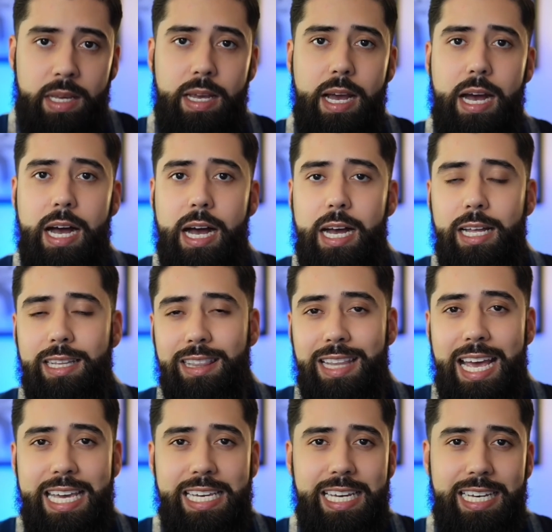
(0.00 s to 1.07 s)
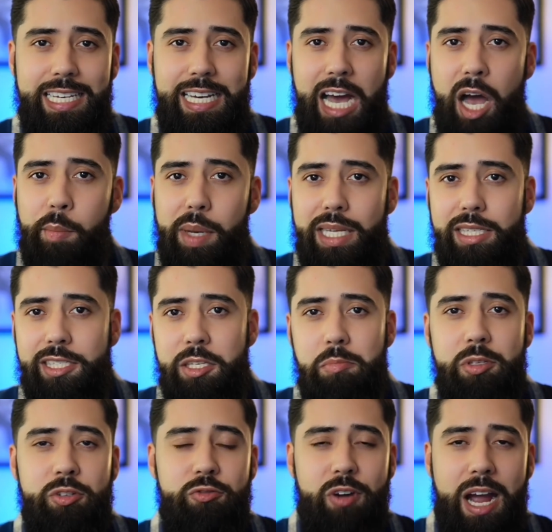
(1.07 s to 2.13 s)
Like, comment,
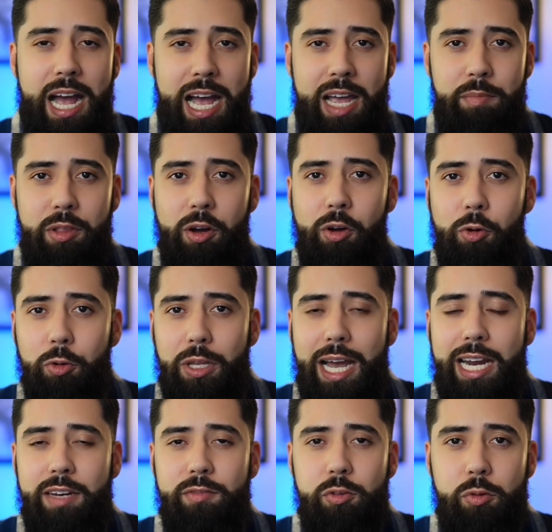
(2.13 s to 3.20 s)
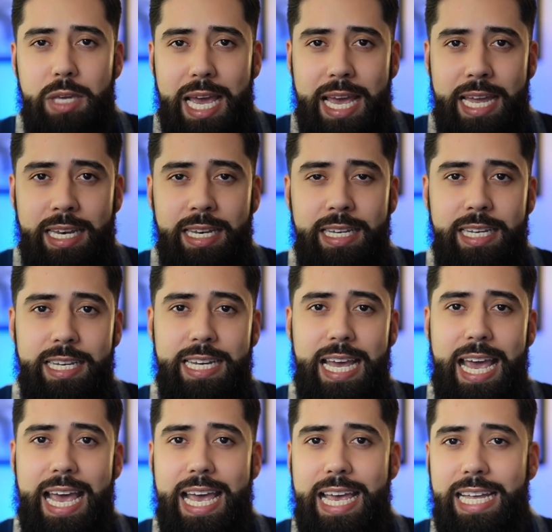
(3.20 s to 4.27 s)
subscribe, the whole 9 if you can.
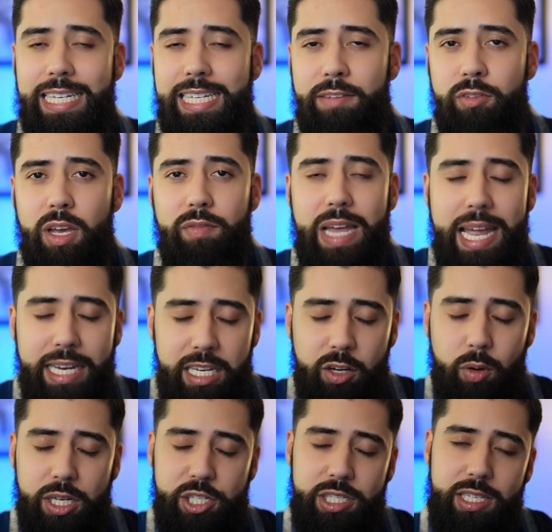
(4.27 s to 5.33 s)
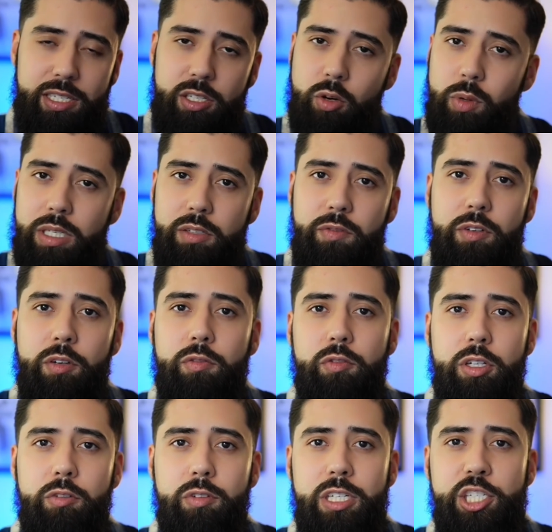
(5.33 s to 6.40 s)
And if you have any questions, as always, feel
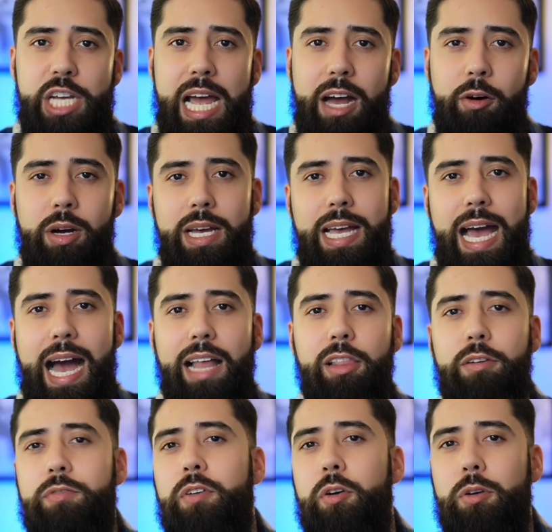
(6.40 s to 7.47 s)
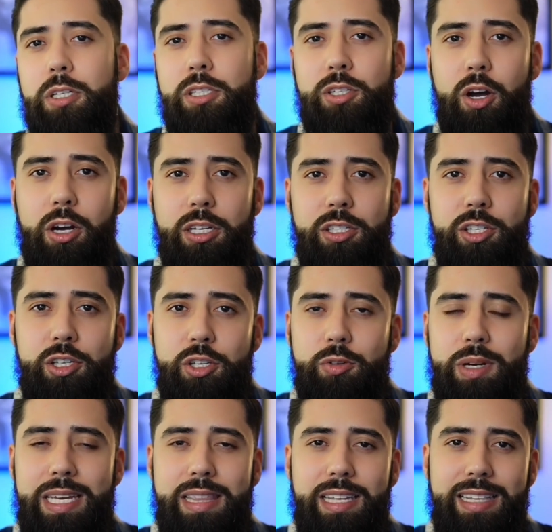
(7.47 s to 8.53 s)
free to reach out. I look forward to talking to
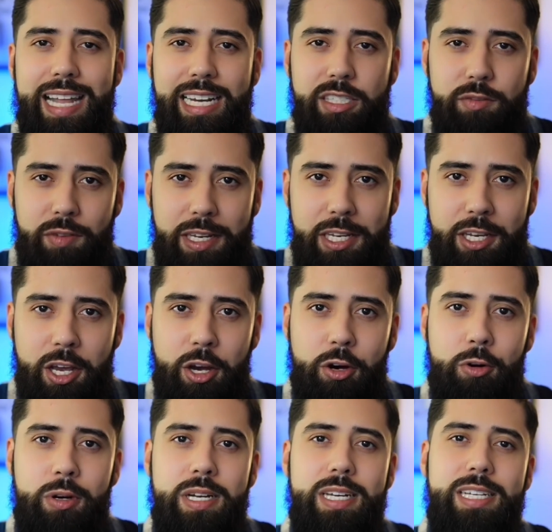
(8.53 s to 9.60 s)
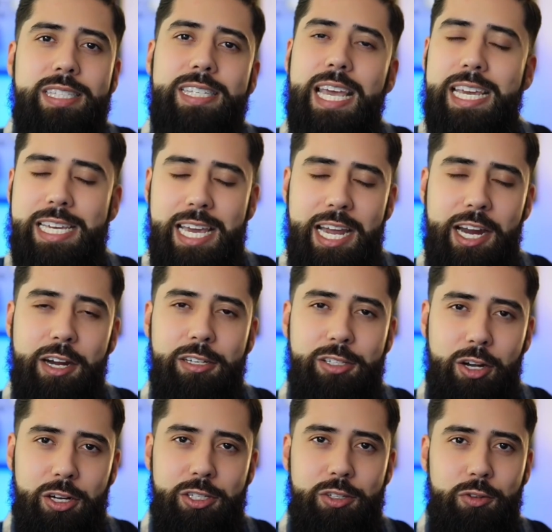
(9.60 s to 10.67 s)
you in the next video. Take care.
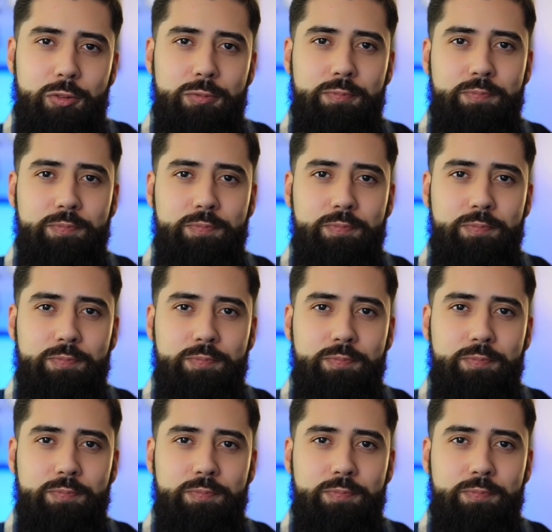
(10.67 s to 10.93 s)
Talk soon.